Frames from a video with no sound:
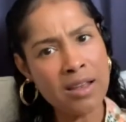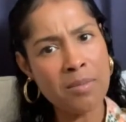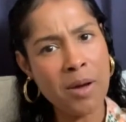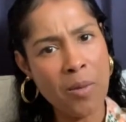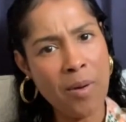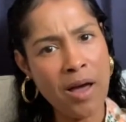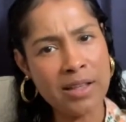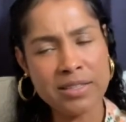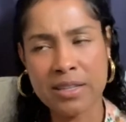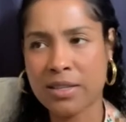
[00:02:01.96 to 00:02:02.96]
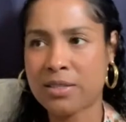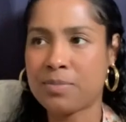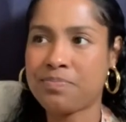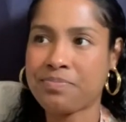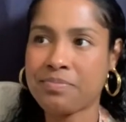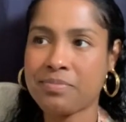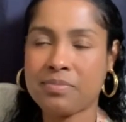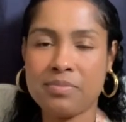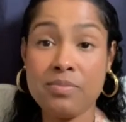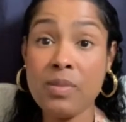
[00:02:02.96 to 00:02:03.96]
about politics.
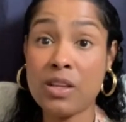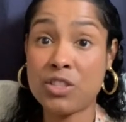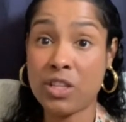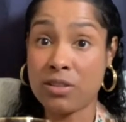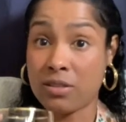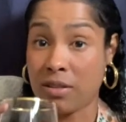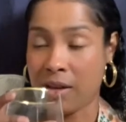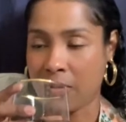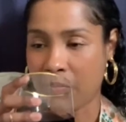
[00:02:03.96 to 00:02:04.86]
Cheers to that.